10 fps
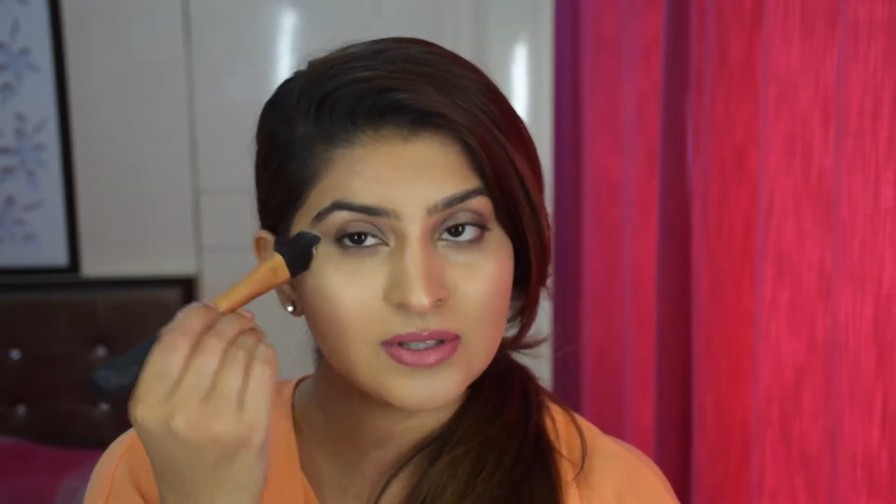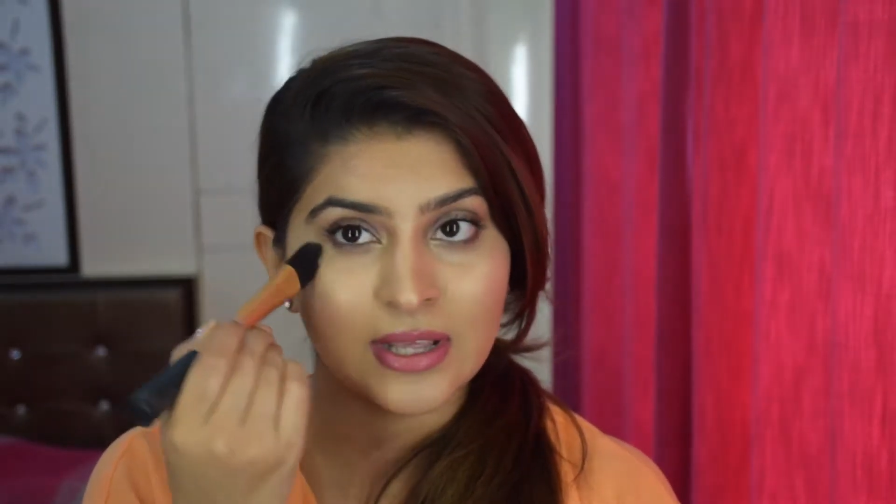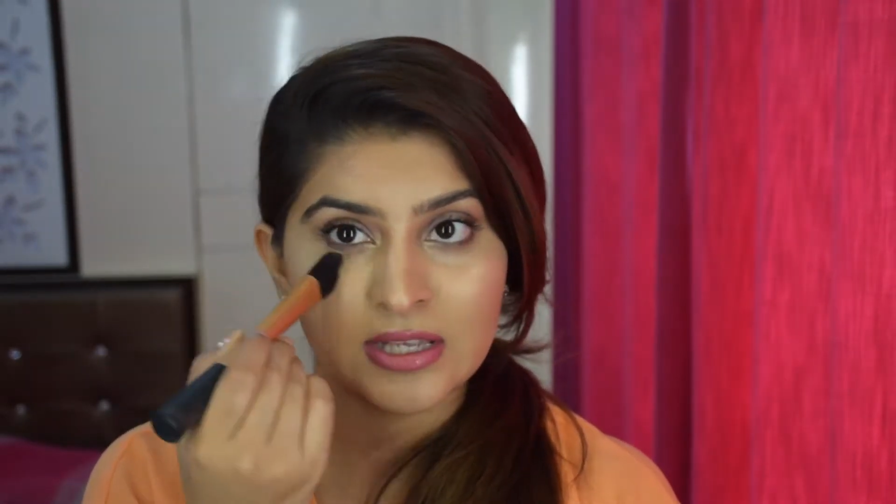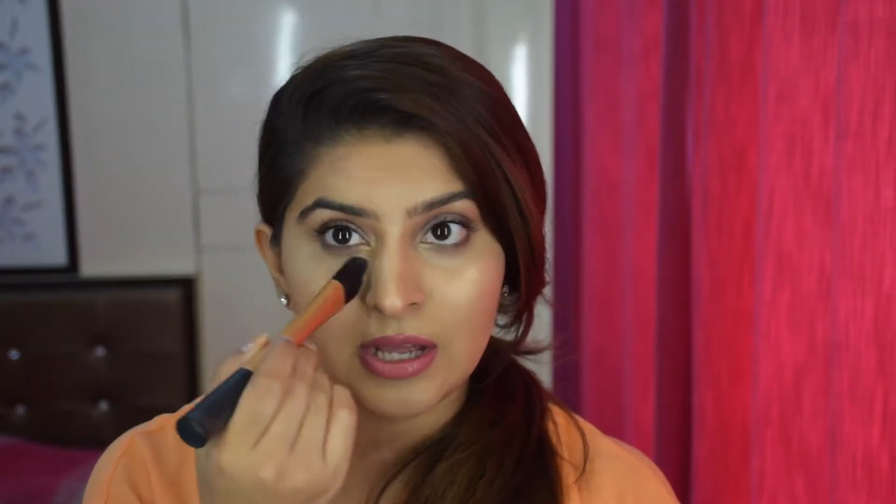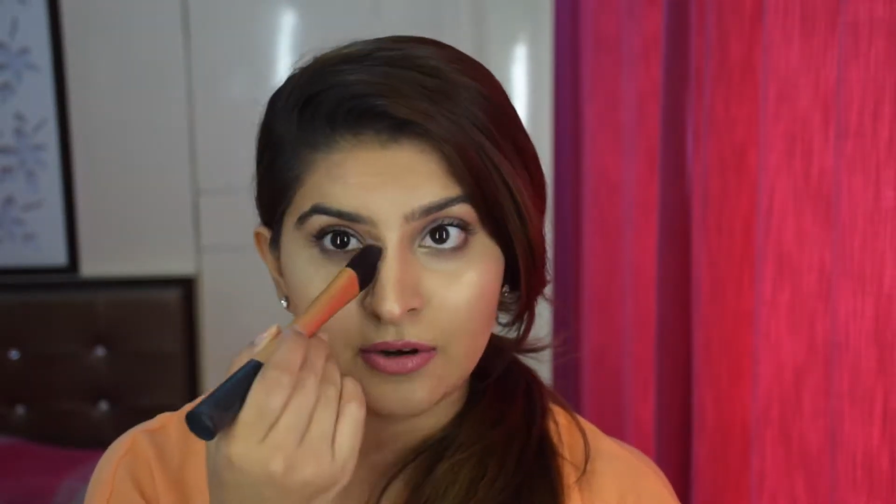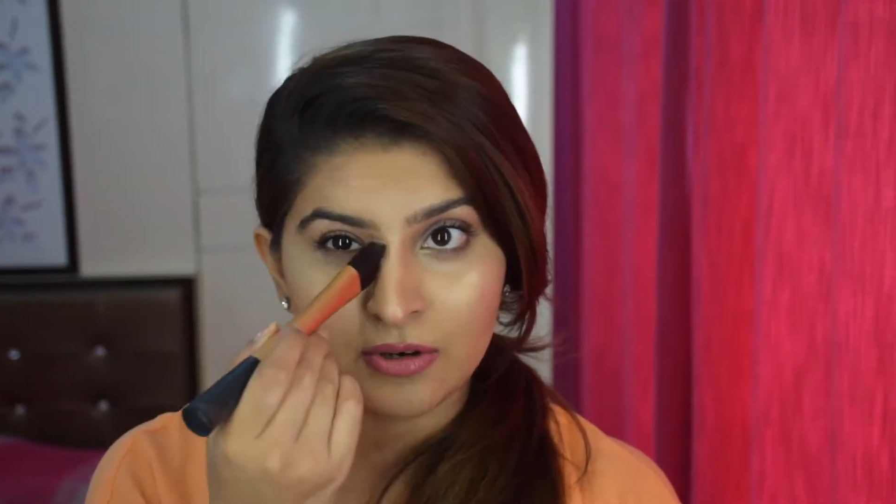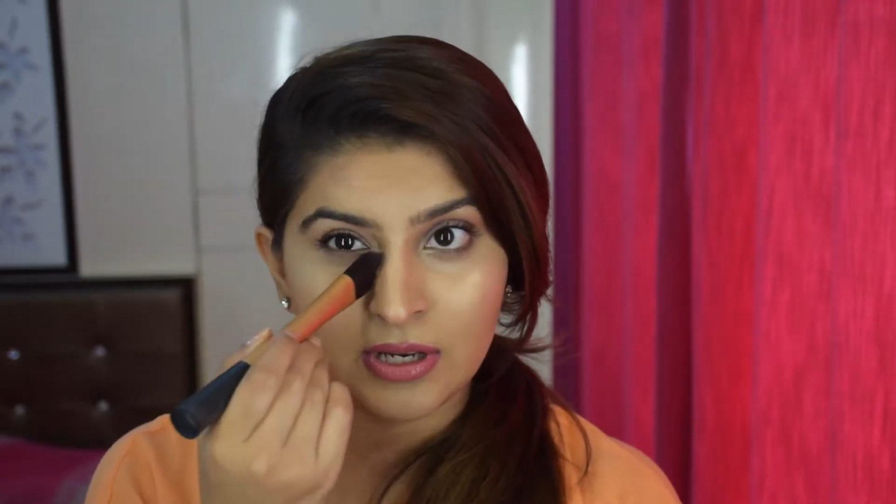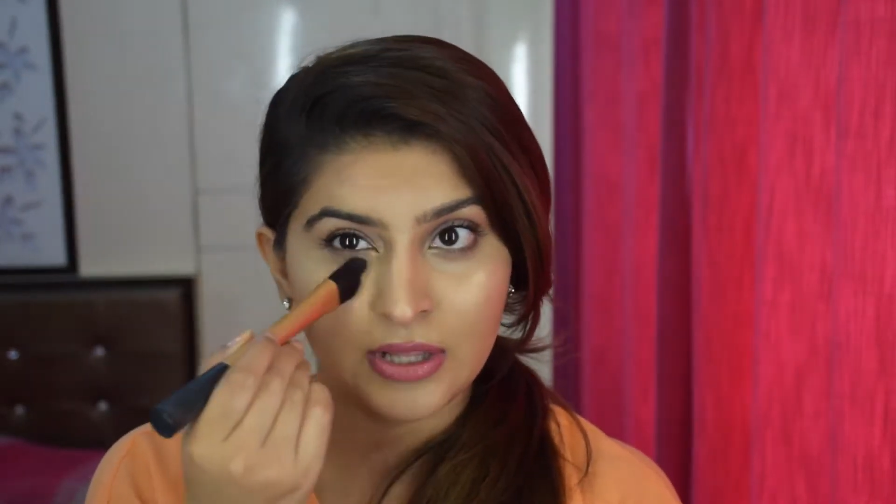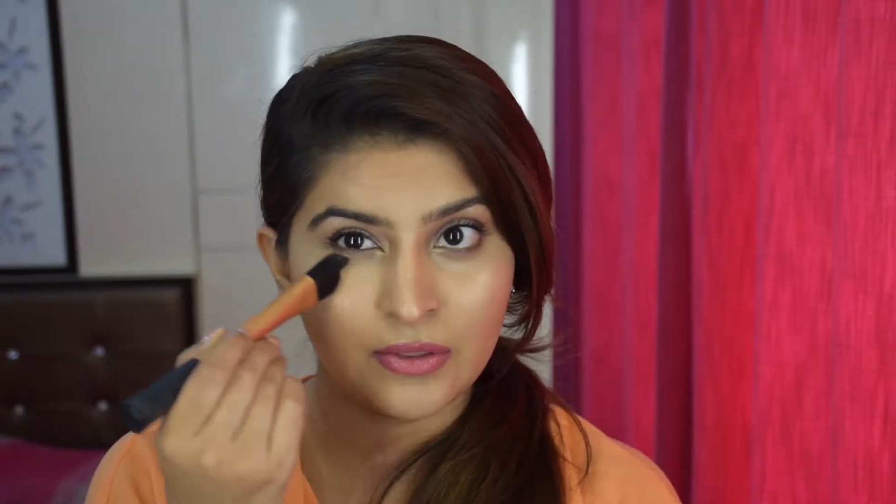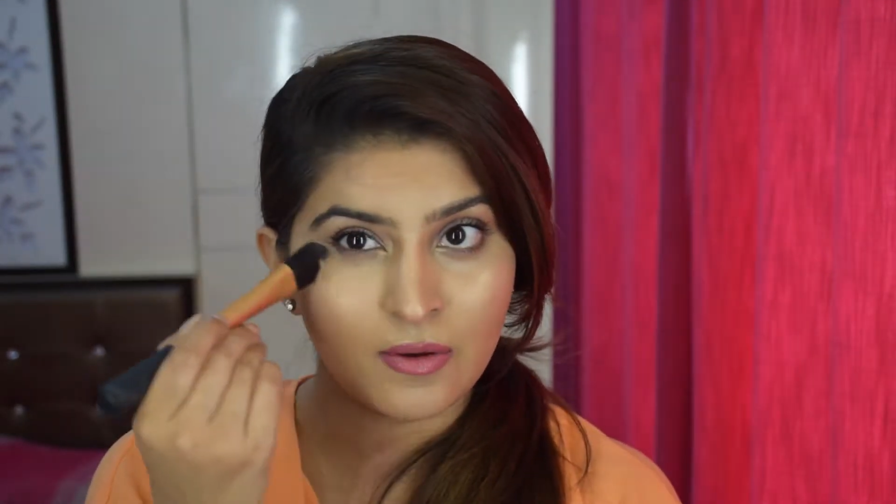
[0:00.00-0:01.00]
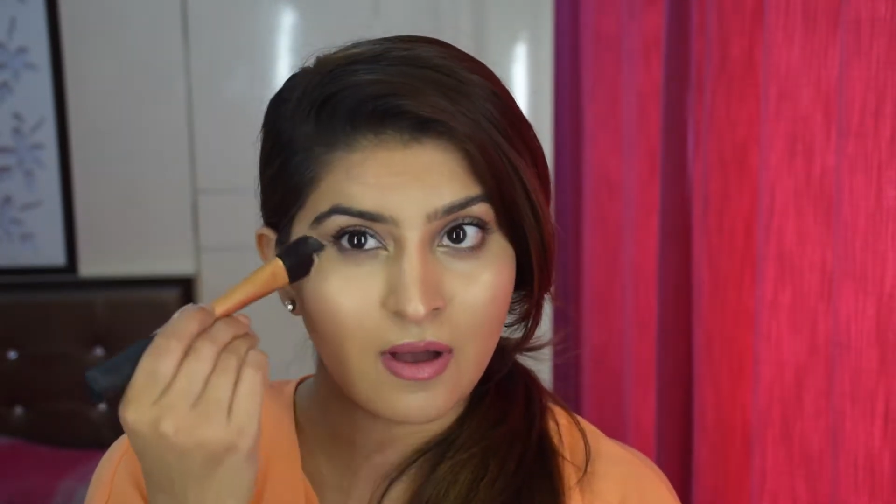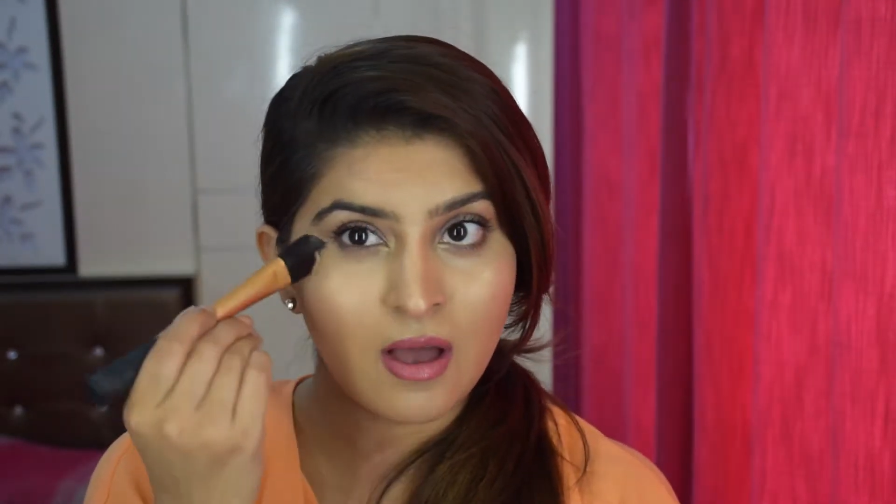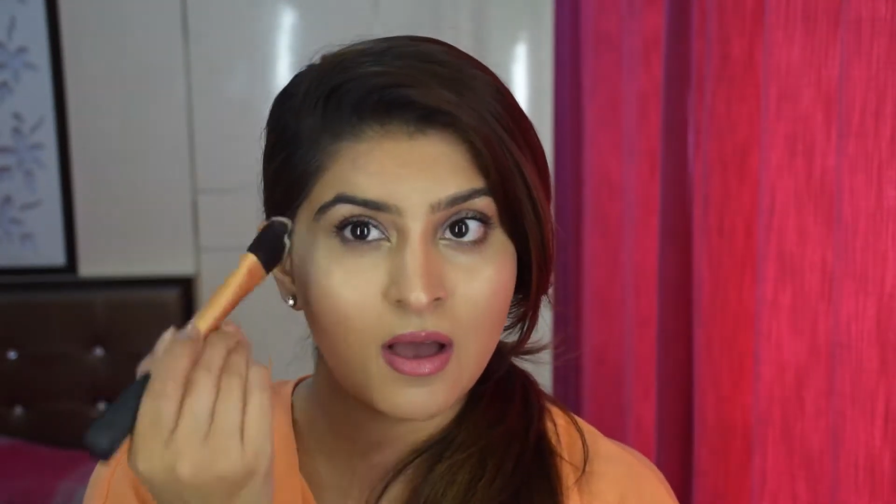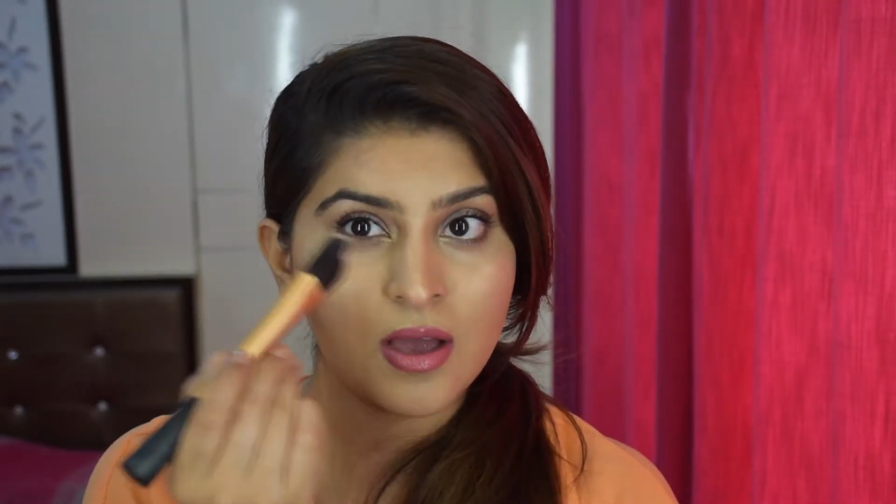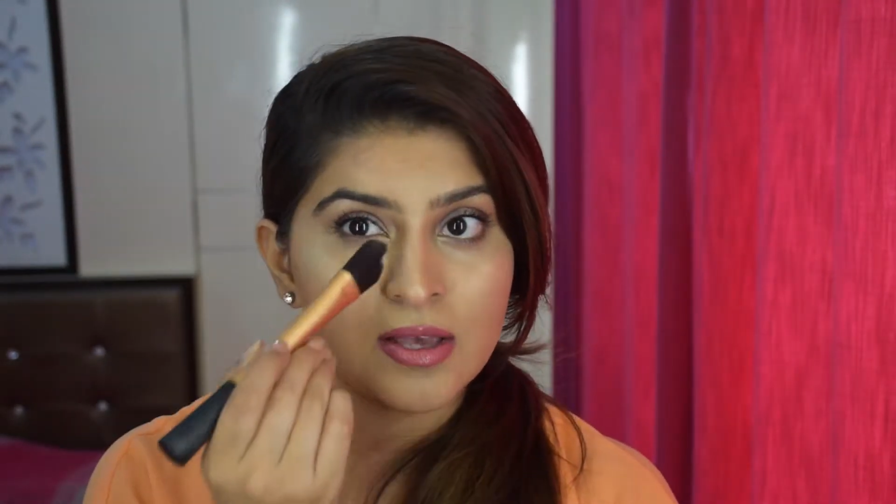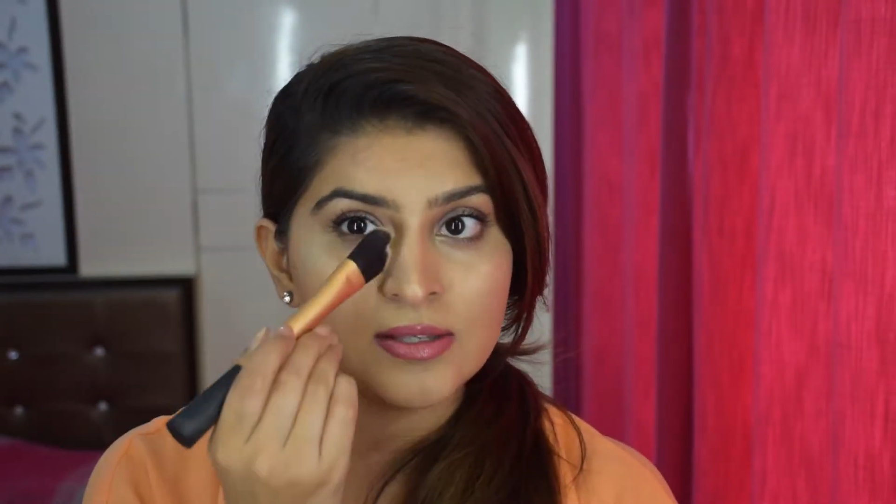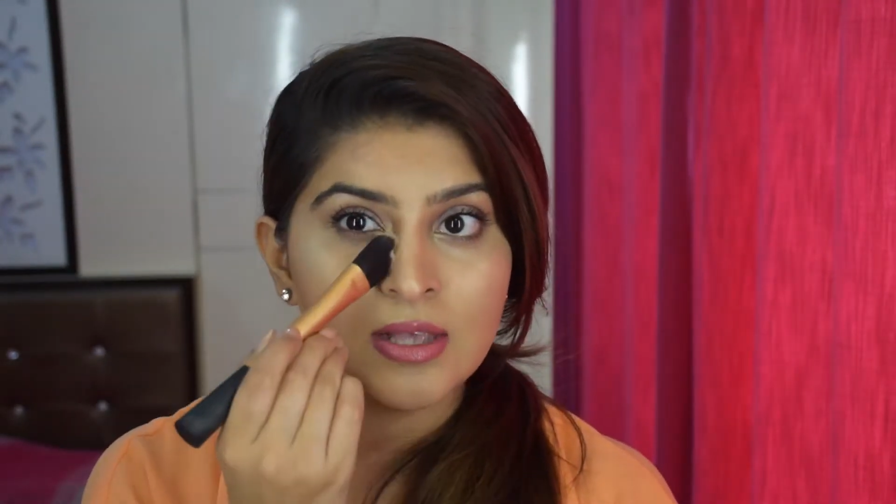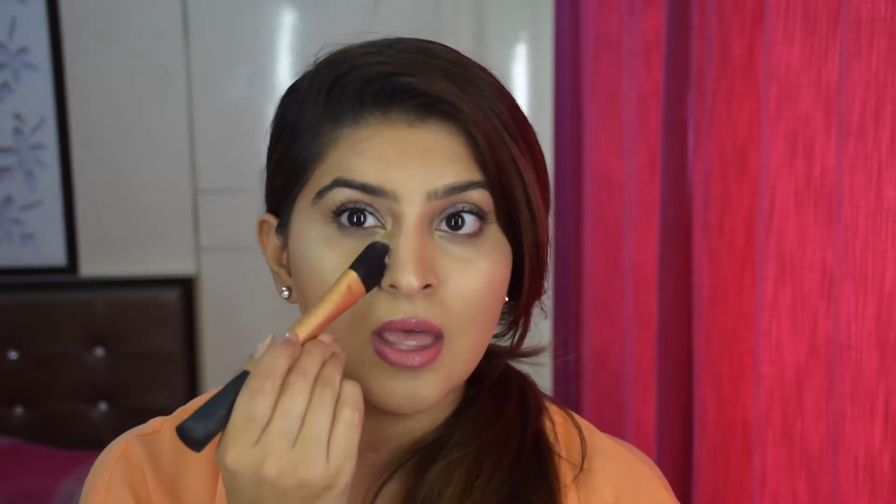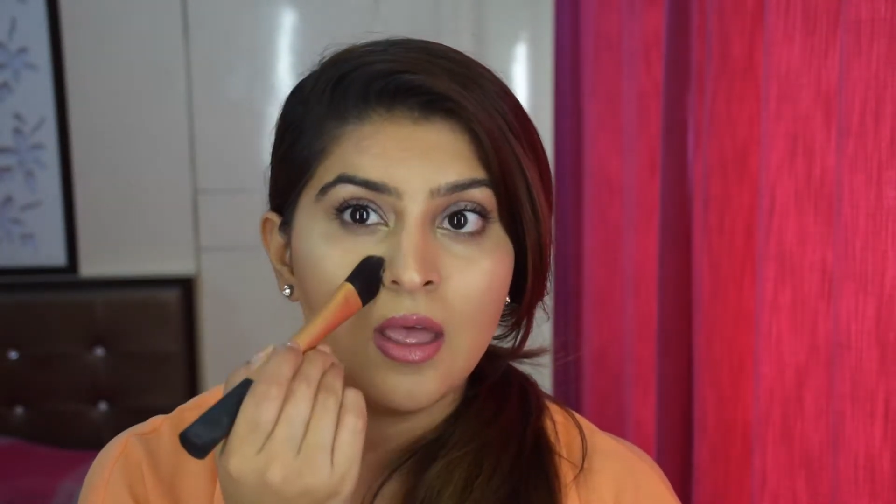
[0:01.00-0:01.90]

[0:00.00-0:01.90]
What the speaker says: like underneath your eyes,